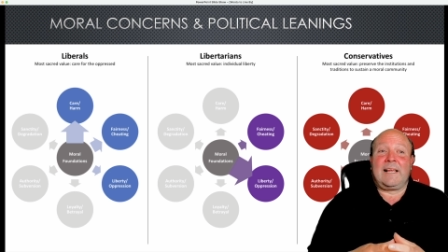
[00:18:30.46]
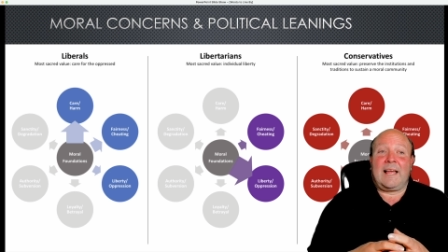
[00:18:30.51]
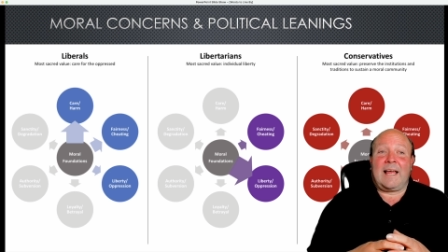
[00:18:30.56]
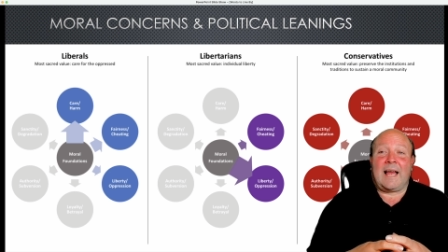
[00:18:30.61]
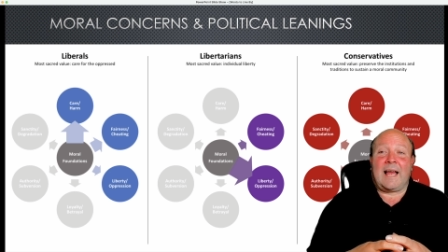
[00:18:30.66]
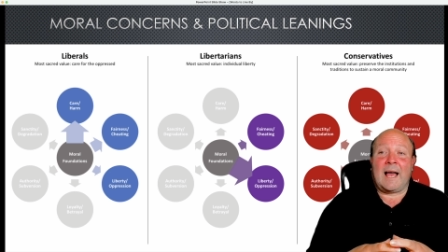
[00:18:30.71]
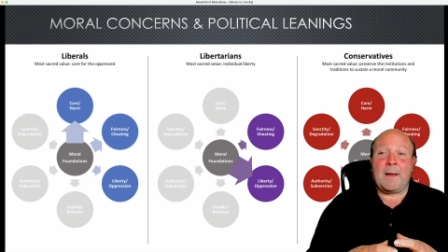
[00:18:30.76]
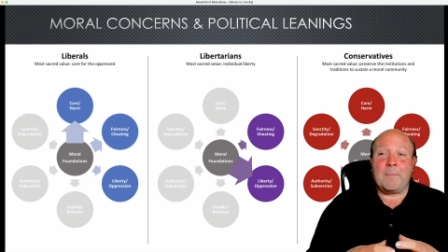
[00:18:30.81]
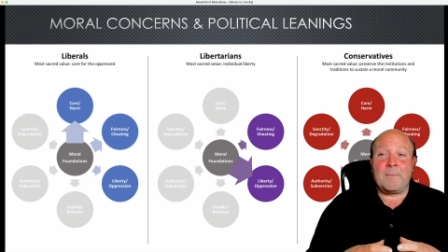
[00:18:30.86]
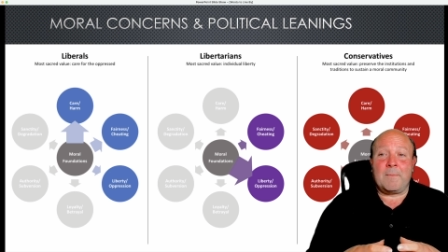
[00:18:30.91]

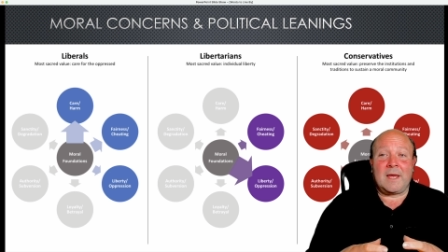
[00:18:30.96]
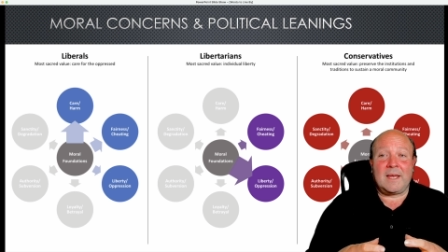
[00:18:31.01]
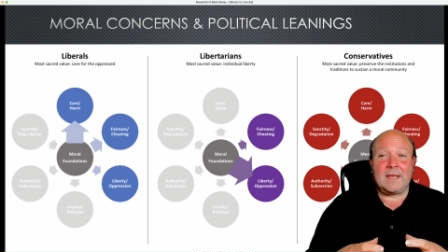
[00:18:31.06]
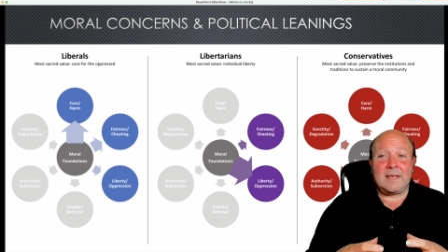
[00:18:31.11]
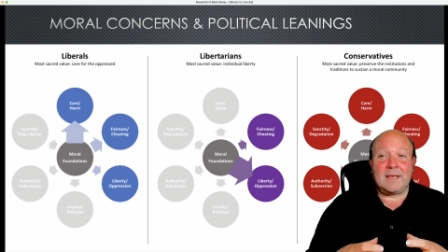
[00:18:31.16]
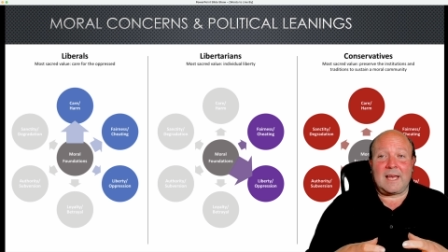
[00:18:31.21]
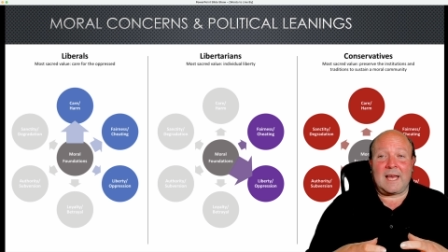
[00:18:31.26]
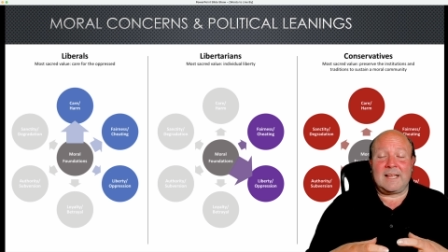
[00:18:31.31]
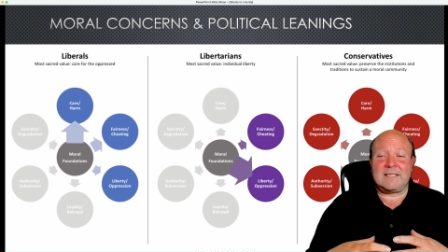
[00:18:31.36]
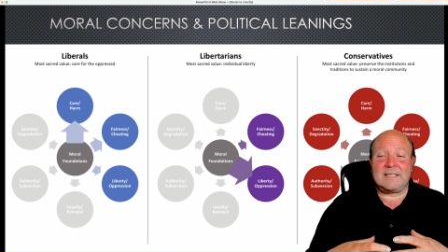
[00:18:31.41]
And
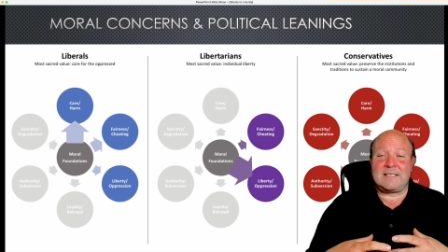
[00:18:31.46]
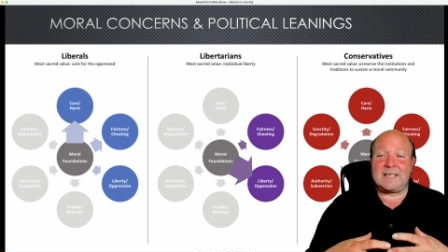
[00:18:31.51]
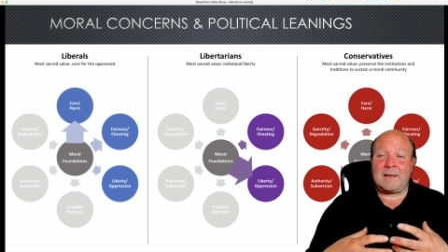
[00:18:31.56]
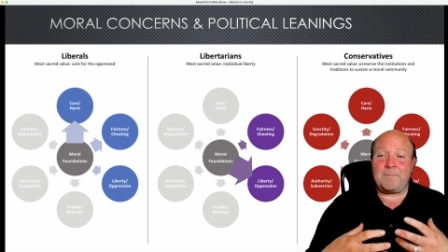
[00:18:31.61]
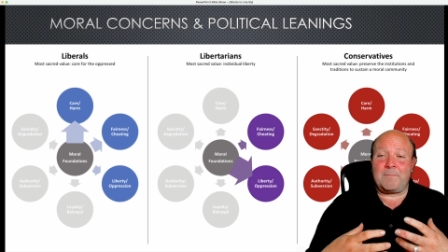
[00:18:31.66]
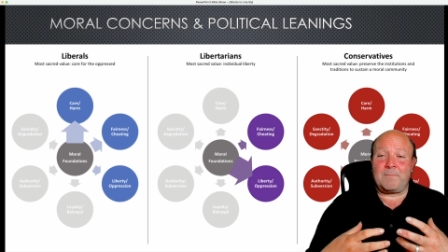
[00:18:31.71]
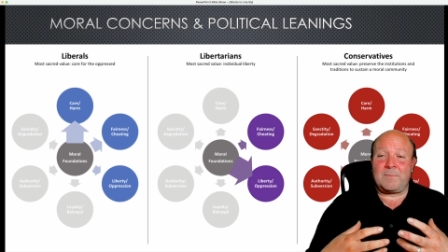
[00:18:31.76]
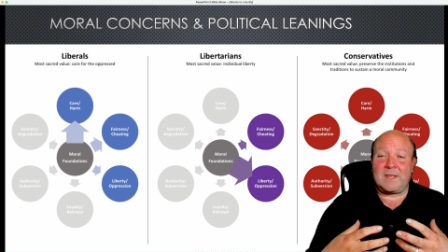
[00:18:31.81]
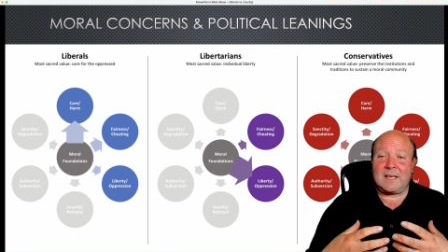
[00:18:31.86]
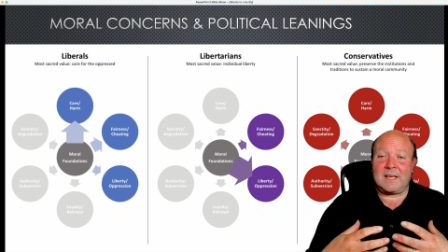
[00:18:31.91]

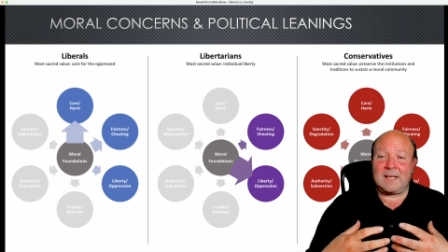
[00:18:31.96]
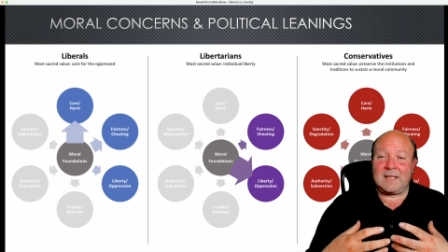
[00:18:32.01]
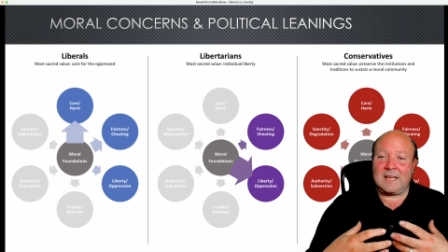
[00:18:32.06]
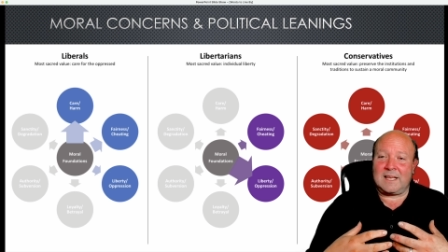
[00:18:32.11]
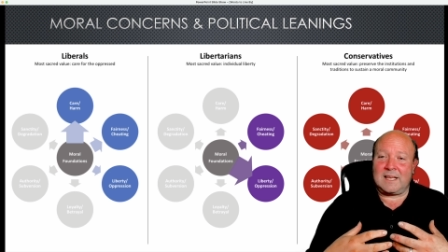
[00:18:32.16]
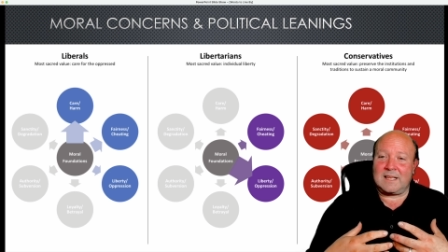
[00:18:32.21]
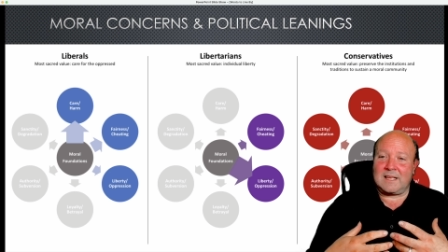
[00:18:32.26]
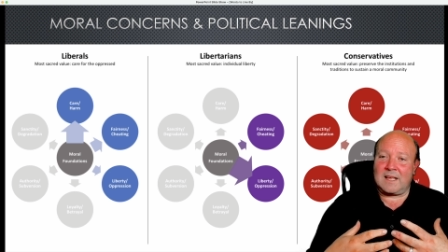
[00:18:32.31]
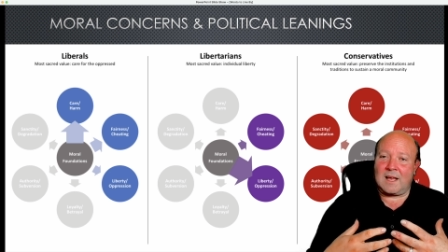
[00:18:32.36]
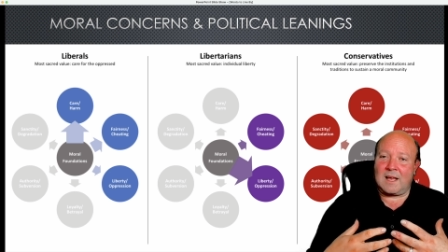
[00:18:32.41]

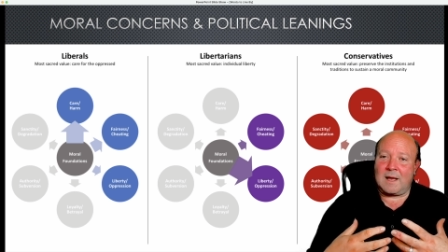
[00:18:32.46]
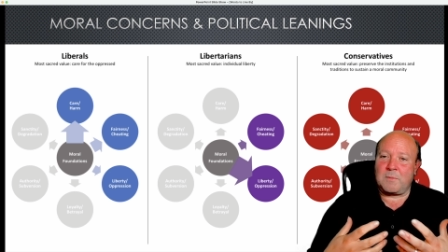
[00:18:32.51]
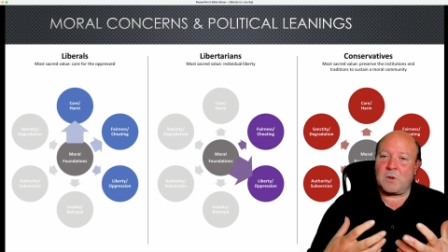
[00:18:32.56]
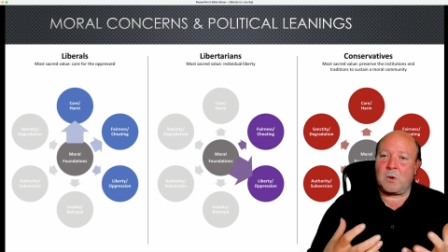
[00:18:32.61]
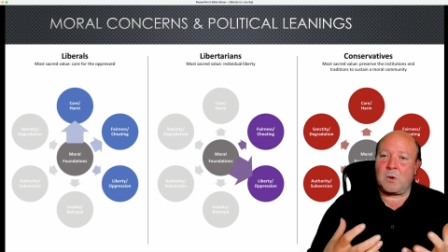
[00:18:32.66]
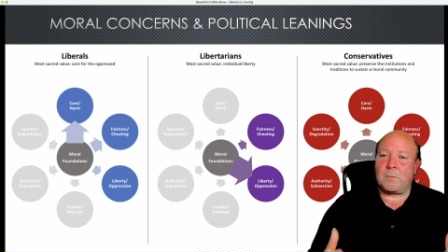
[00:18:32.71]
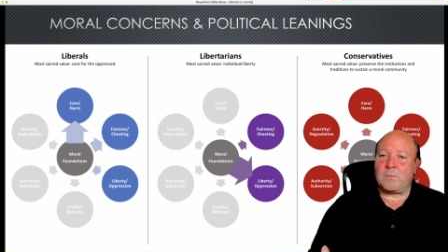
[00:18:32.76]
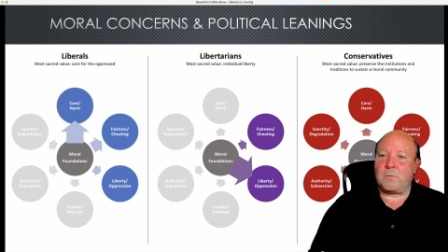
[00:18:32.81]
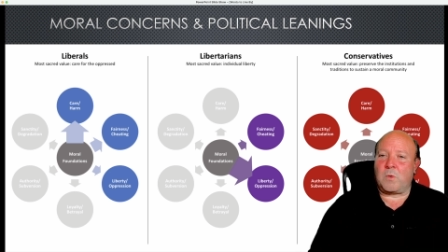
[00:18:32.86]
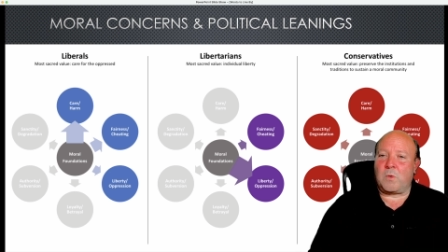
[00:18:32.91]
I'm
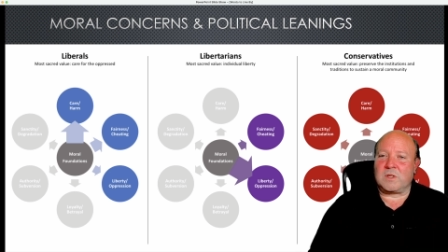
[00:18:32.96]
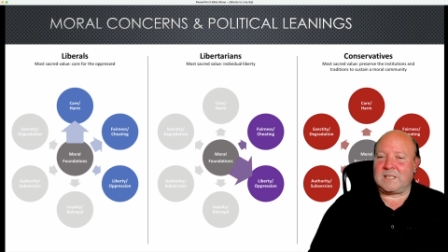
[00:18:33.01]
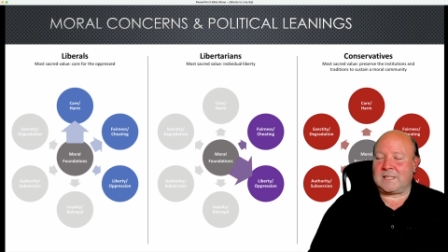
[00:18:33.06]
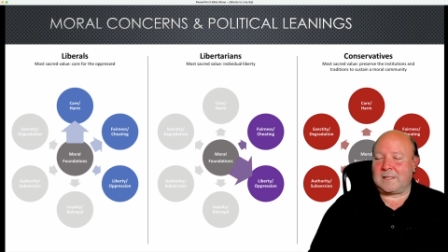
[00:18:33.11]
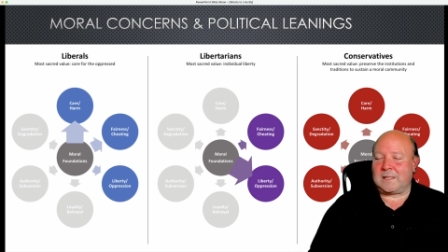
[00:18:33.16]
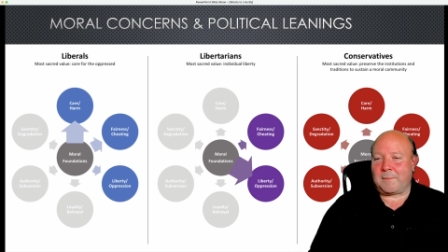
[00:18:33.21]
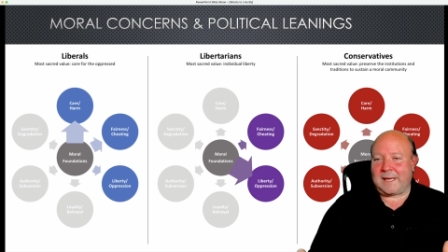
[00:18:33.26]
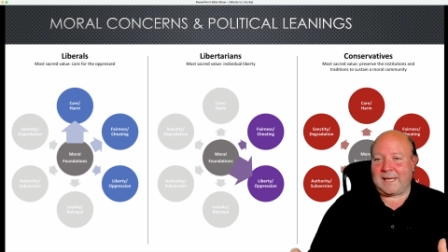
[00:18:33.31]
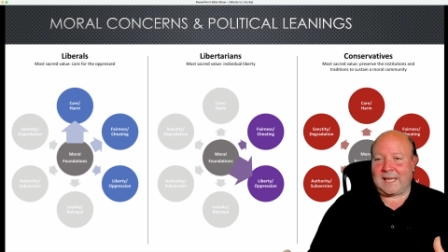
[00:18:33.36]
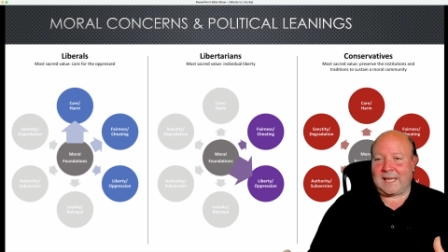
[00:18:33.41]
not wanting
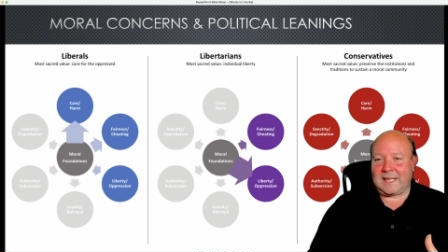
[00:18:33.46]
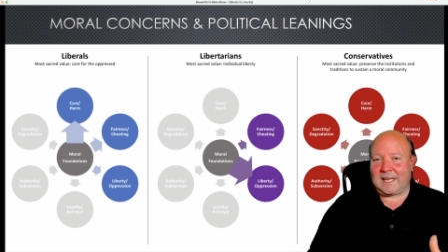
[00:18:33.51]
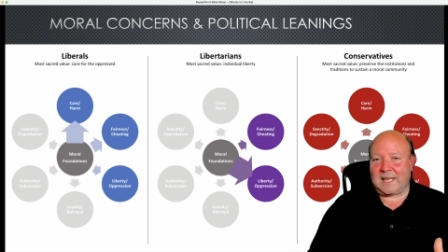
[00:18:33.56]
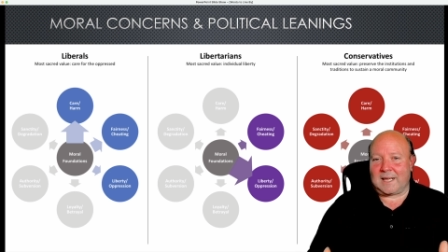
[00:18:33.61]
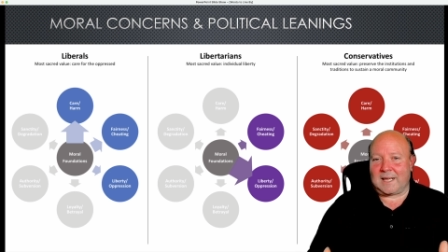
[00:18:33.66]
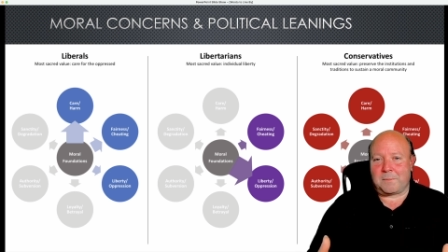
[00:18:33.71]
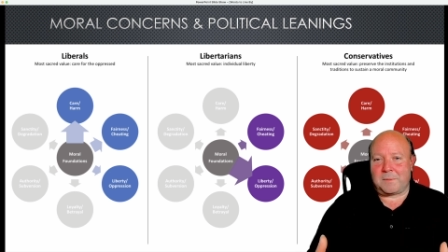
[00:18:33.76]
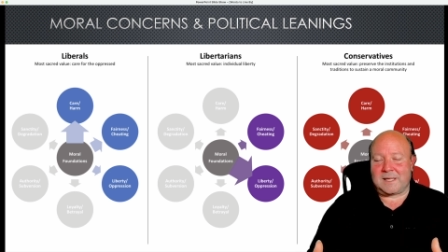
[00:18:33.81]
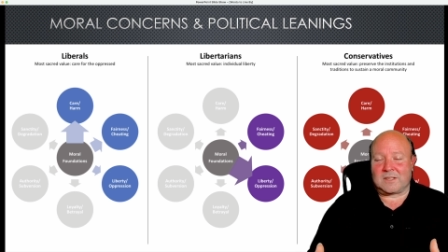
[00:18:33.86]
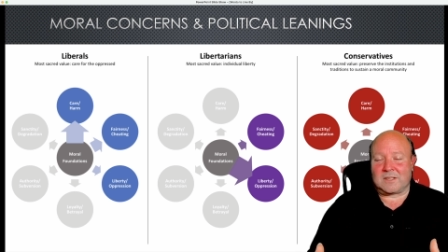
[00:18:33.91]
to make any kind
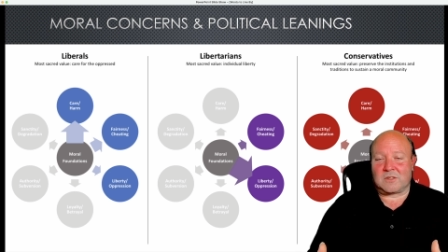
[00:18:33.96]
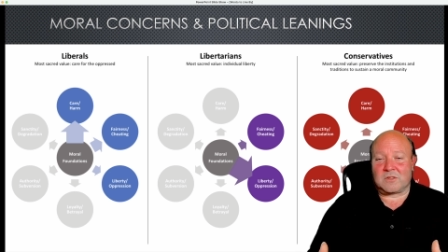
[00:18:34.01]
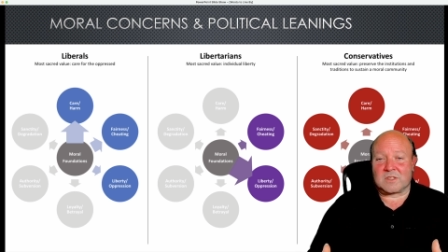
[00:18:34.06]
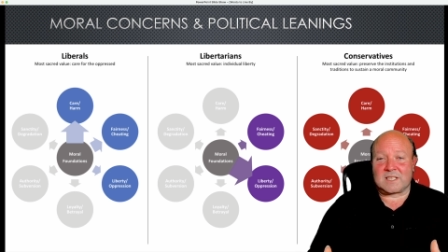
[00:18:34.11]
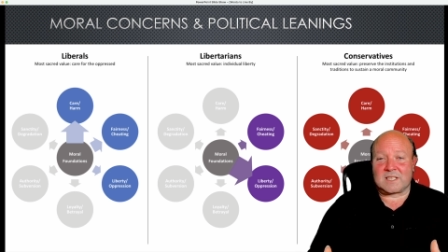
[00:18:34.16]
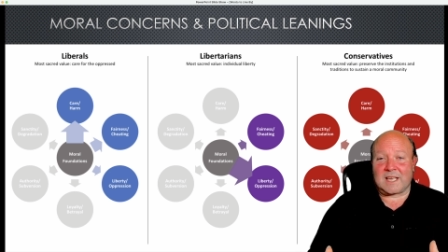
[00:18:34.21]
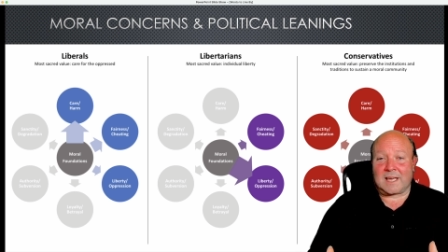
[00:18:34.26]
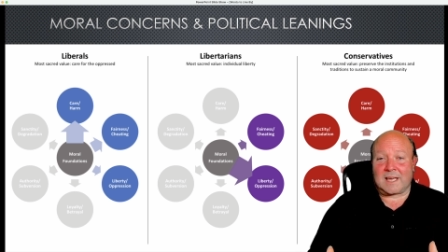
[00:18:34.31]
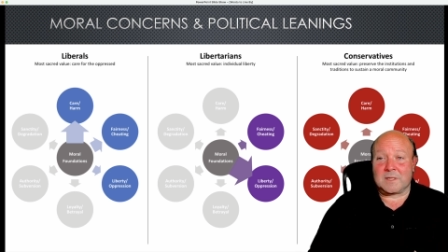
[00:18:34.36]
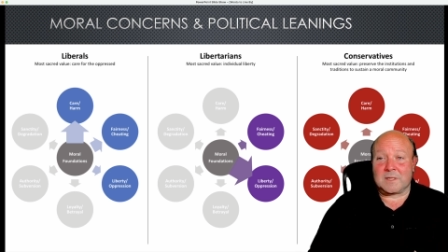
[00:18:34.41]
of political
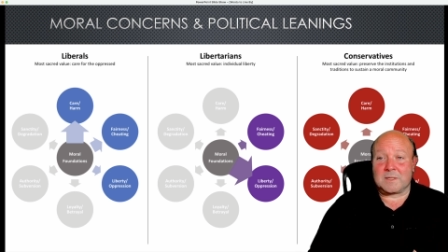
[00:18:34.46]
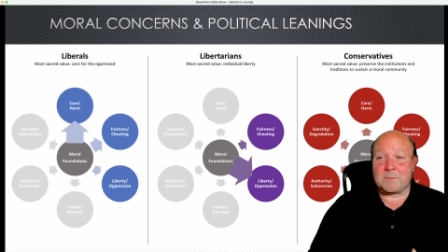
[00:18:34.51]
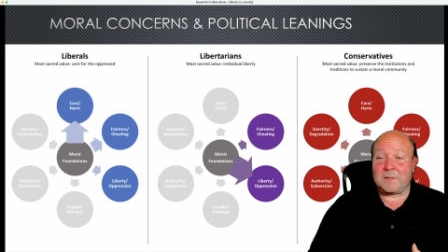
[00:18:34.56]
statements,